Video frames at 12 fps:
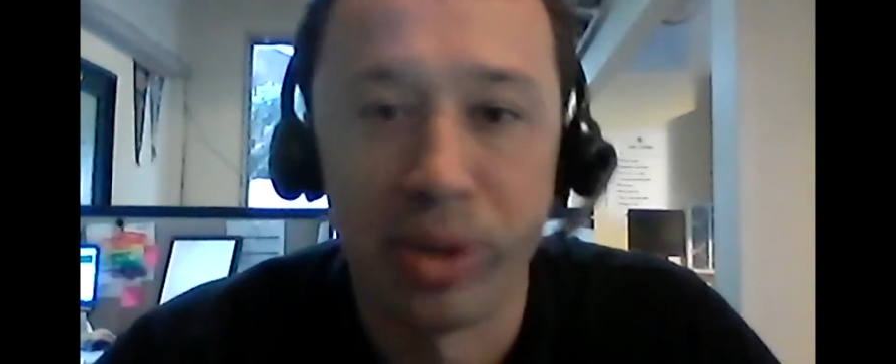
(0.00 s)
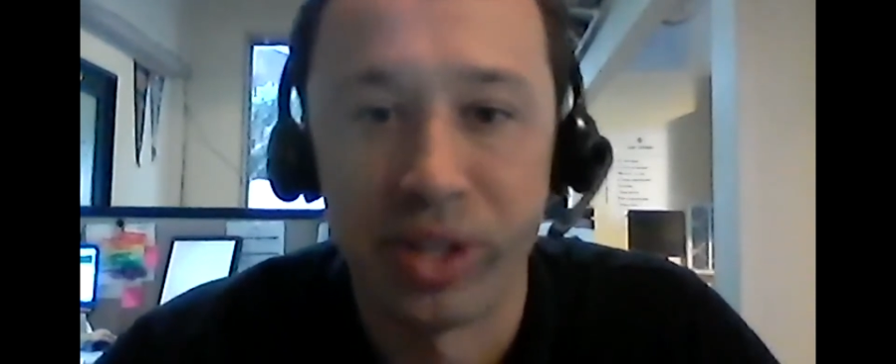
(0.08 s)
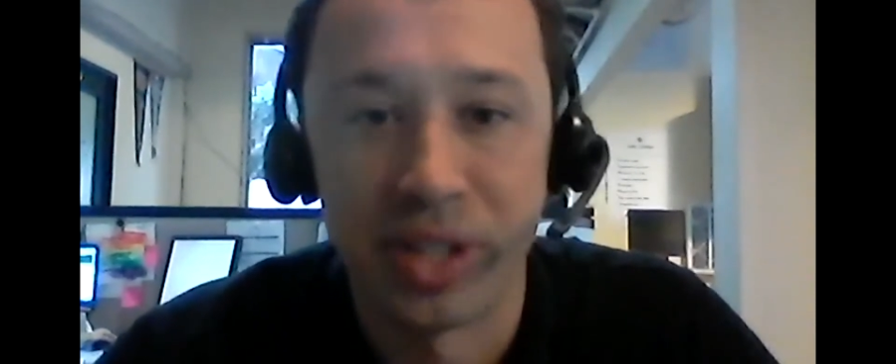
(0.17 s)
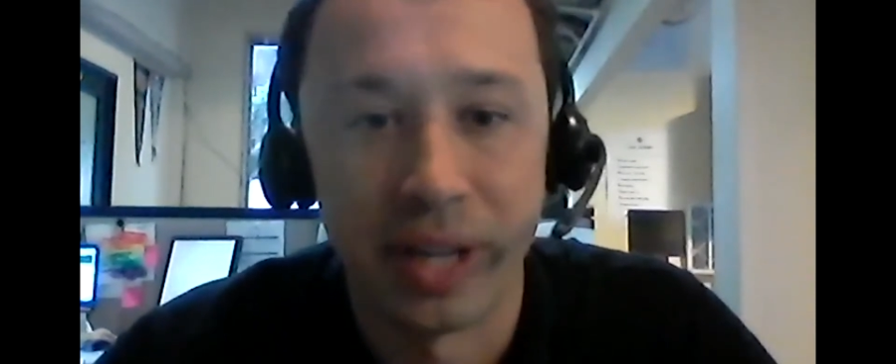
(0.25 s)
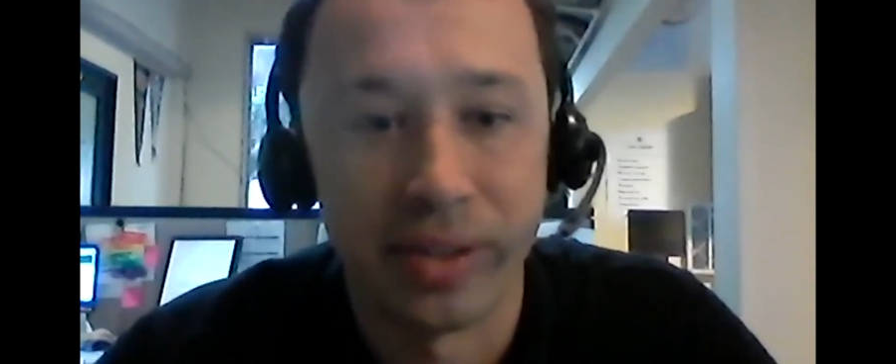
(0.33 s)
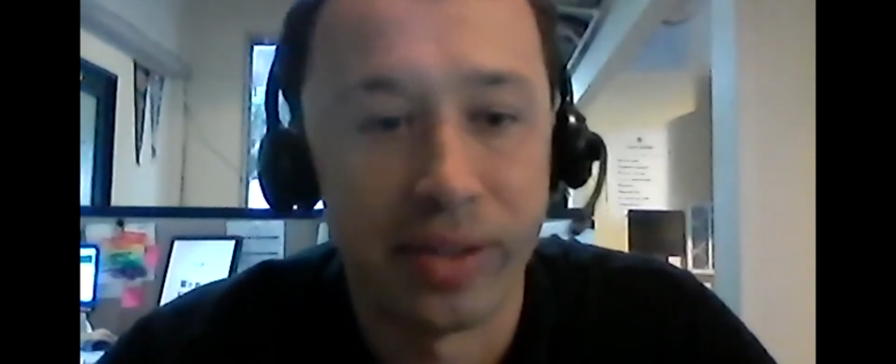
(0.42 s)

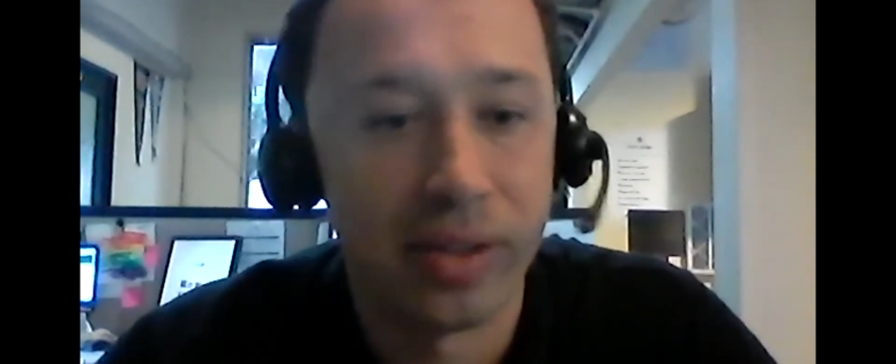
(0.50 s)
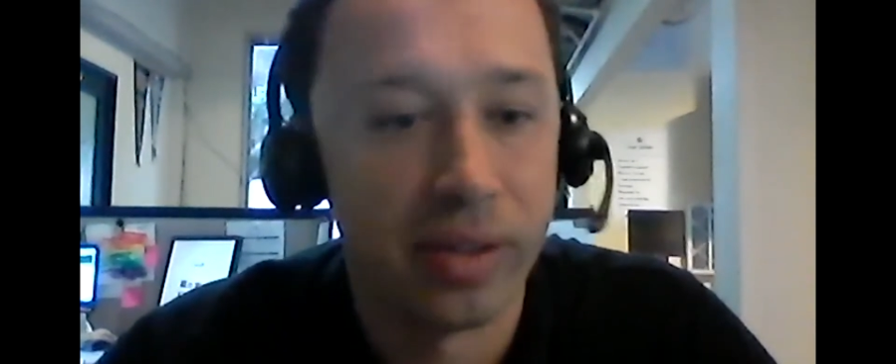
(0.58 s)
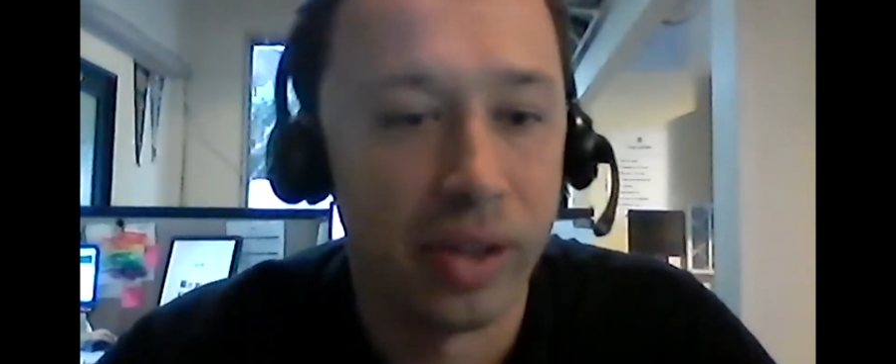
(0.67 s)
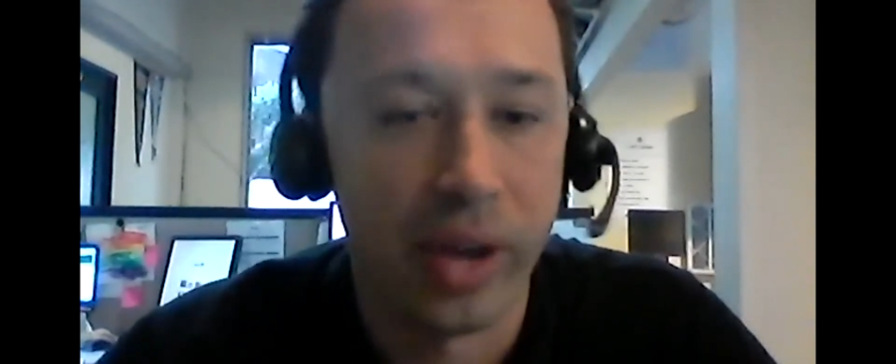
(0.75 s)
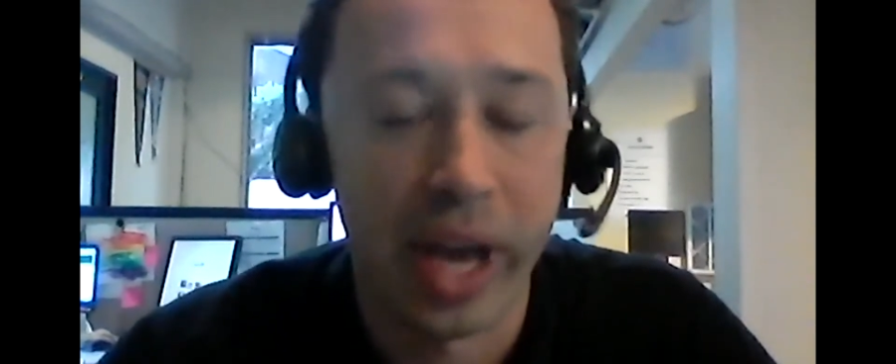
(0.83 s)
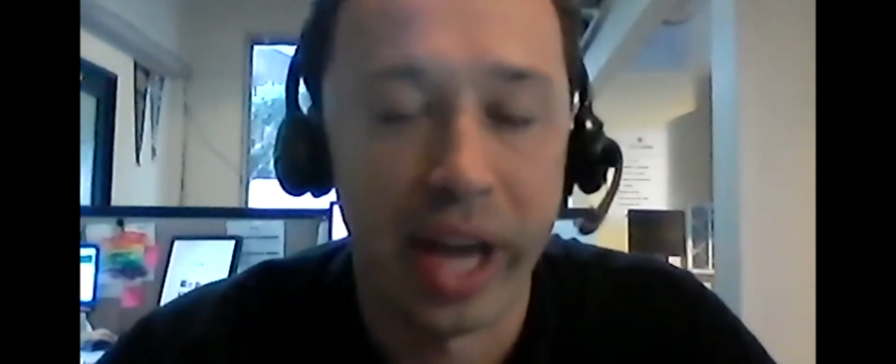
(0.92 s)
presents.
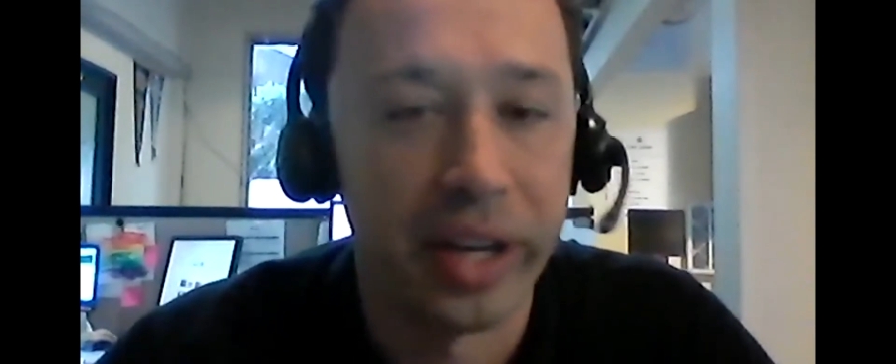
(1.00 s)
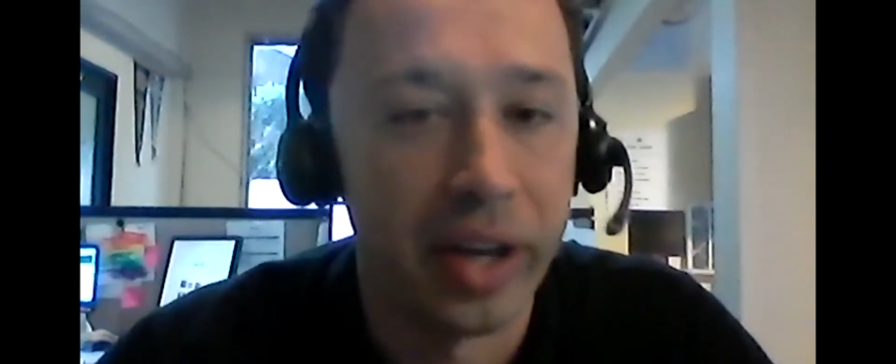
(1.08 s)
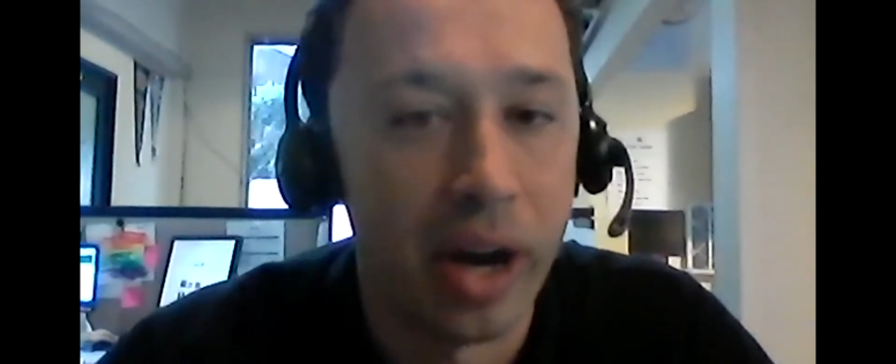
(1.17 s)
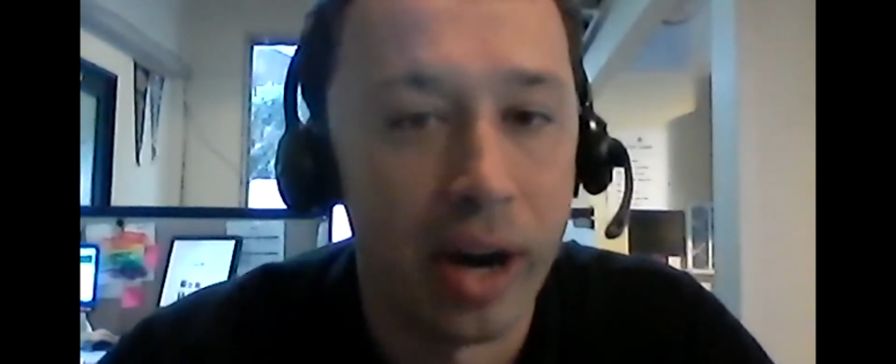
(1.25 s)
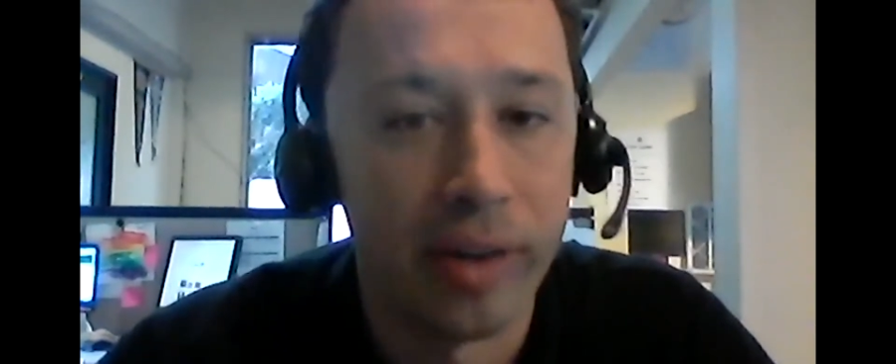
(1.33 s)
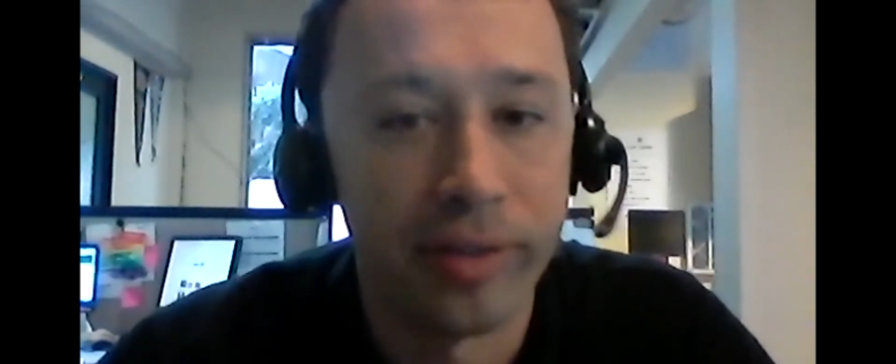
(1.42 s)
You hand it
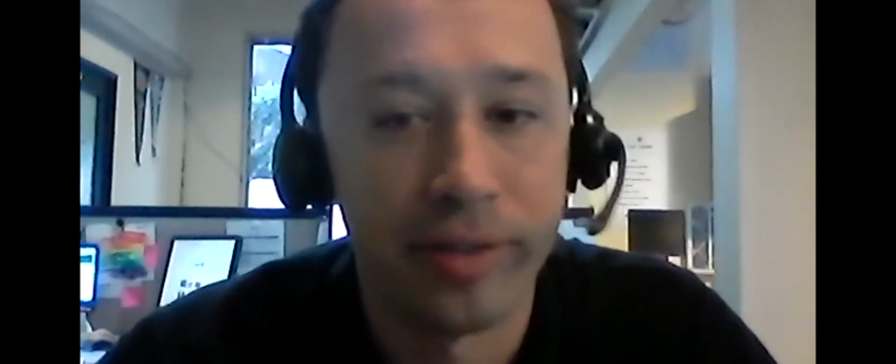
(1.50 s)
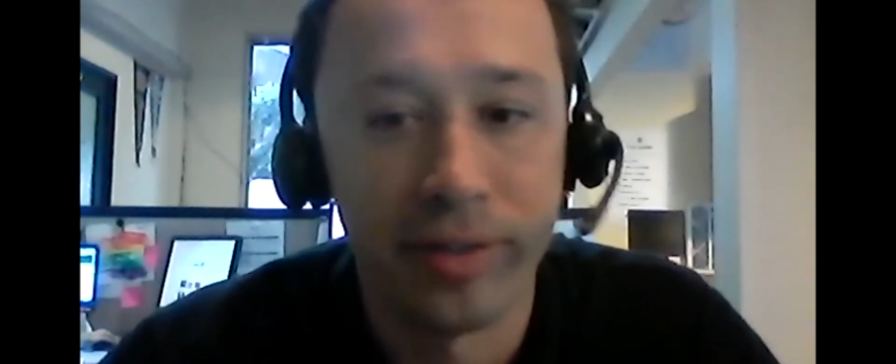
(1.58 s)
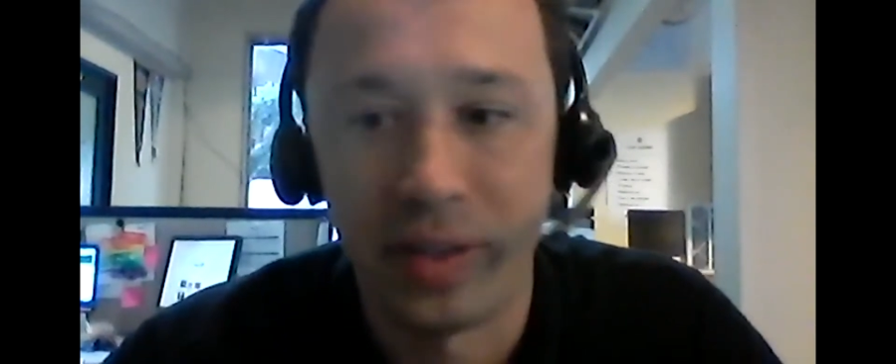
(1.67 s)
off,